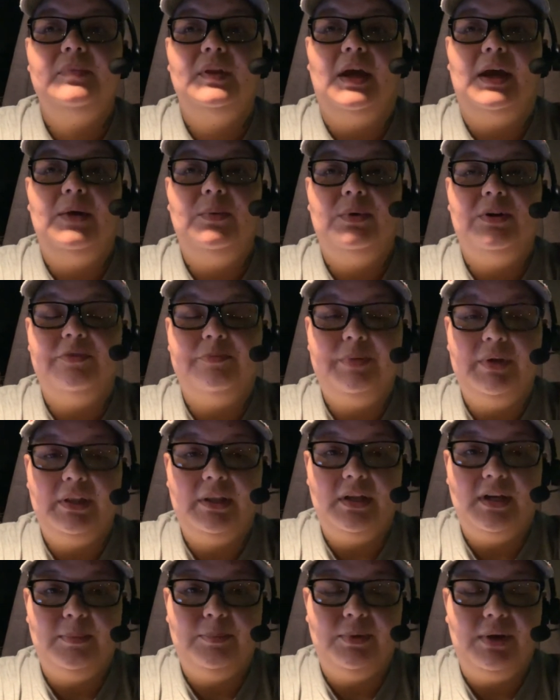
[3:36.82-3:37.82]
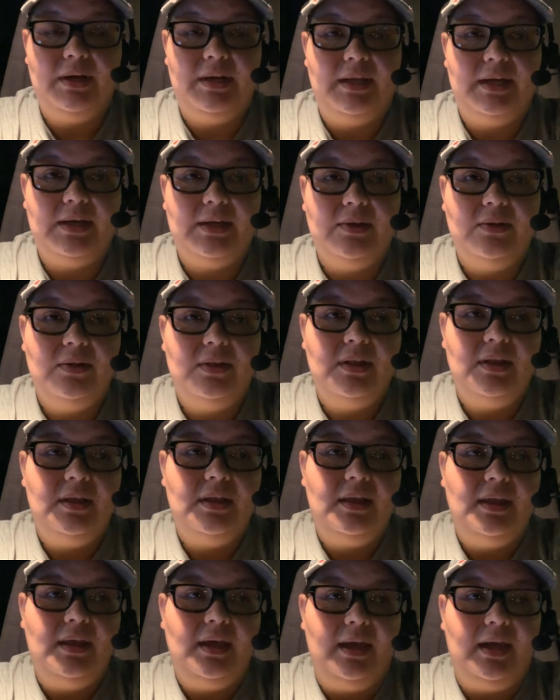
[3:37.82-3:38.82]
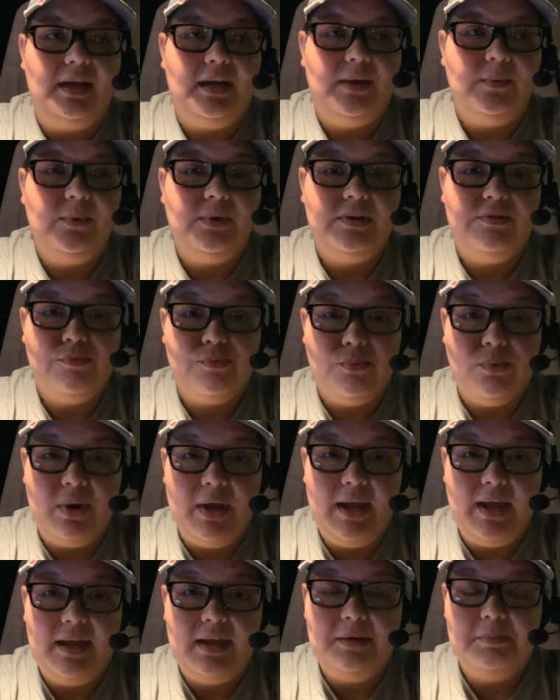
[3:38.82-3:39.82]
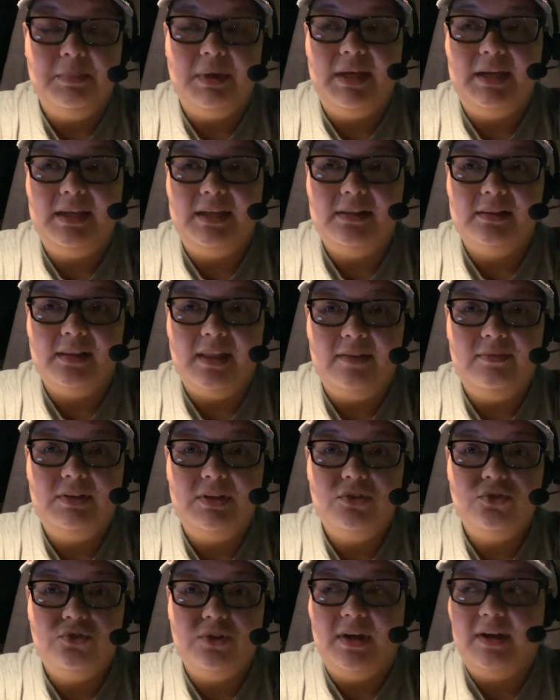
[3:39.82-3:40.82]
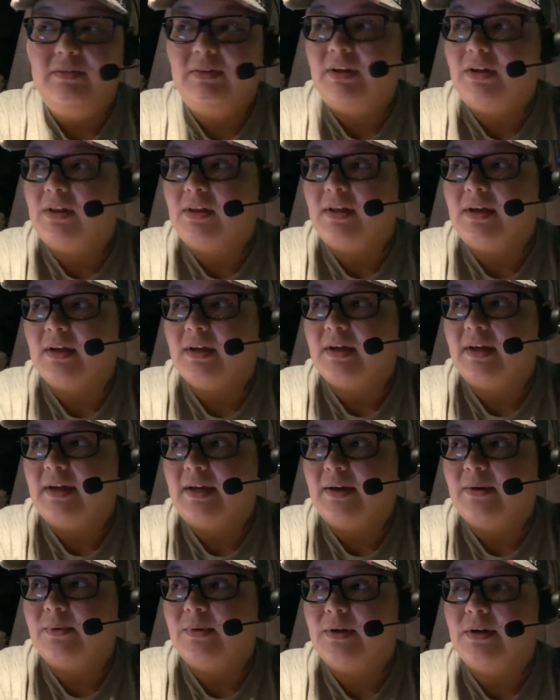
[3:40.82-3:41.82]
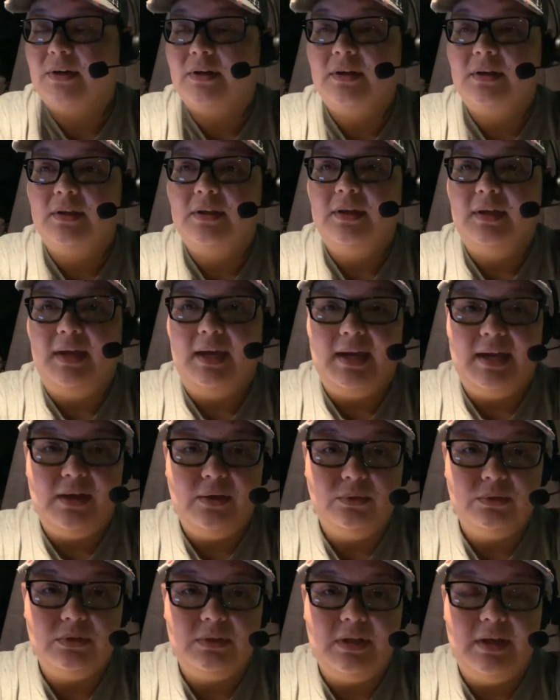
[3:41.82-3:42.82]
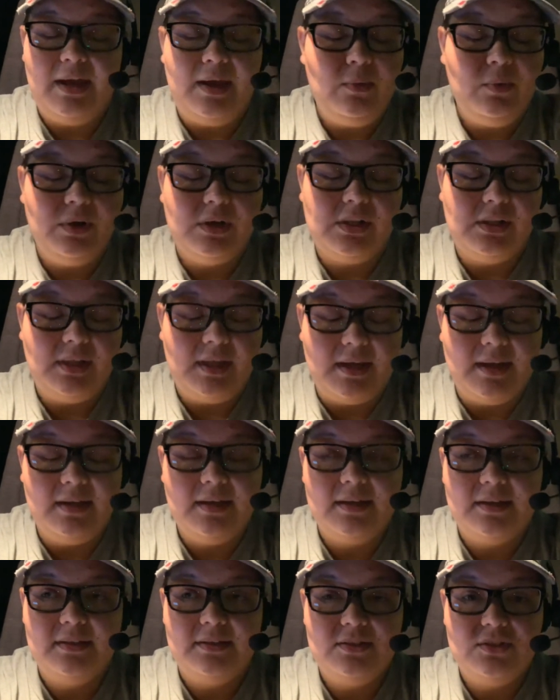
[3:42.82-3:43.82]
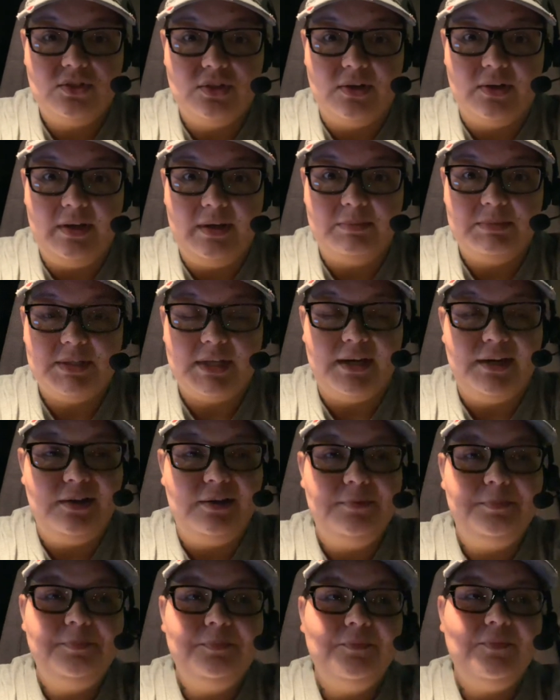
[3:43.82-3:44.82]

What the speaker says: I would have picked it up right now, and I would have ran my 11 driving clock hour clock. Sorry, I'm tired.